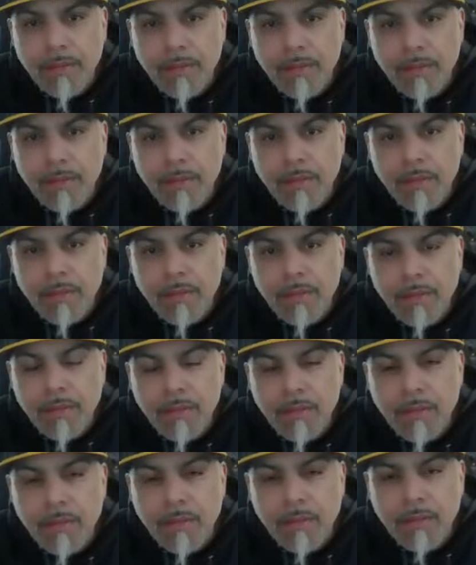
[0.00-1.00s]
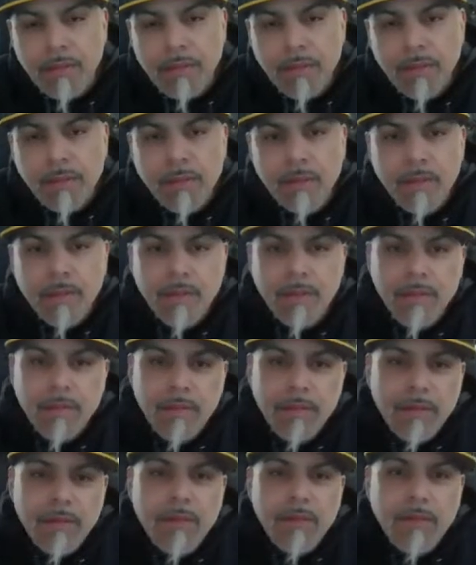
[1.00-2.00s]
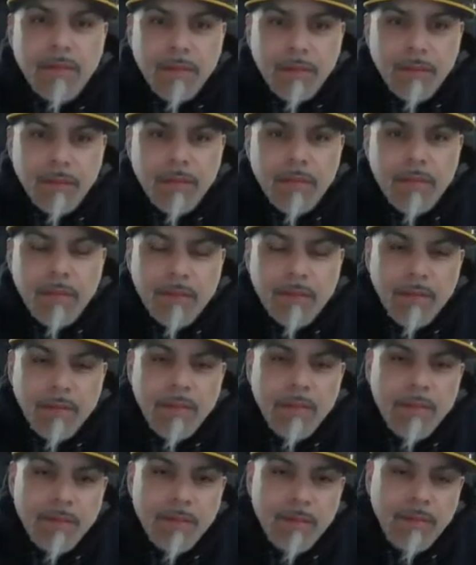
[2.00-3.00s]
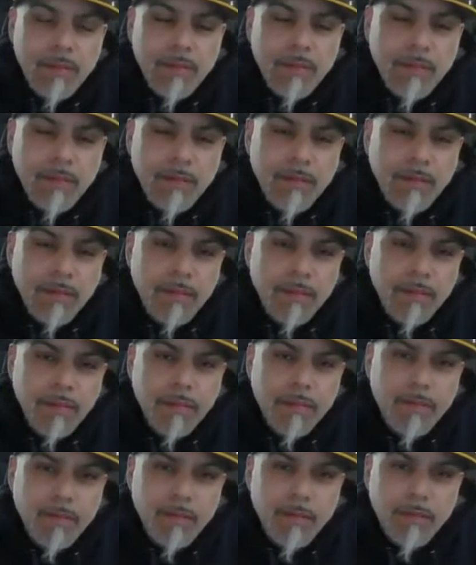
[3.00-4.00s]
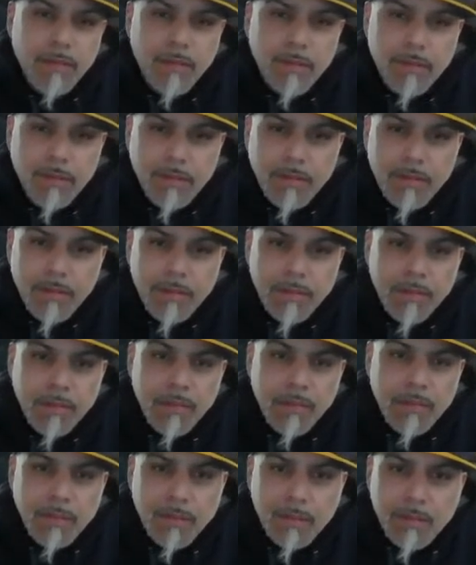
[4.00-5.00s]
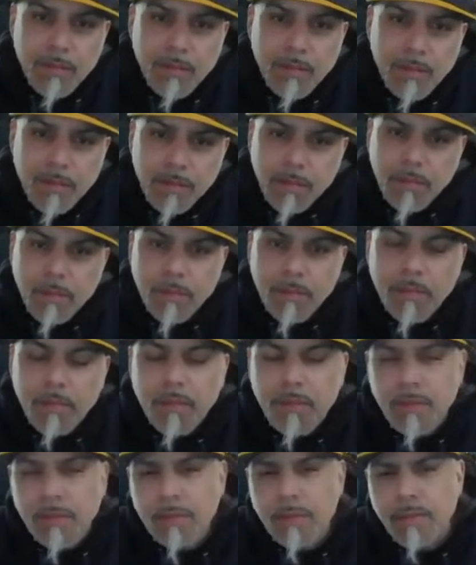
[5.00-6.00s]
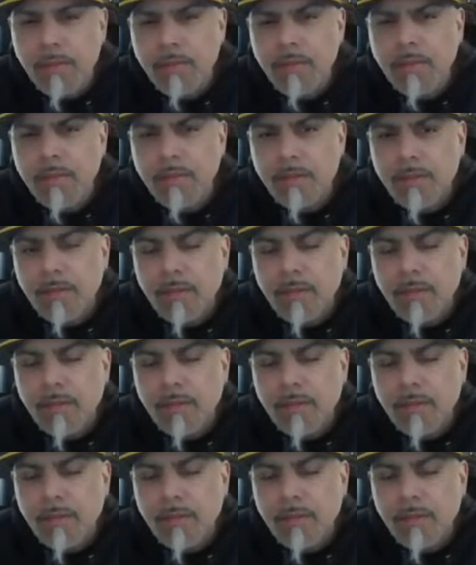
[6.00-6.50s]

[no speech]